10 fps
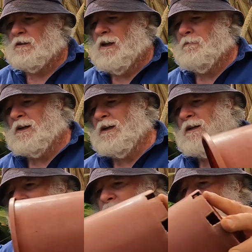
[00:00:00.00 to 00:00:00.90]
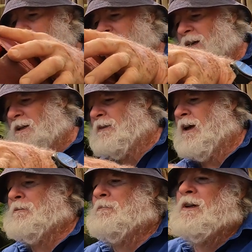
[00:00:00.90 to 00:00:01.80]
Happy days for
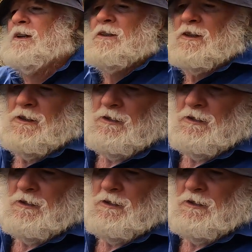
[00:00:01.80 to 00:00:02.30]
happy plants.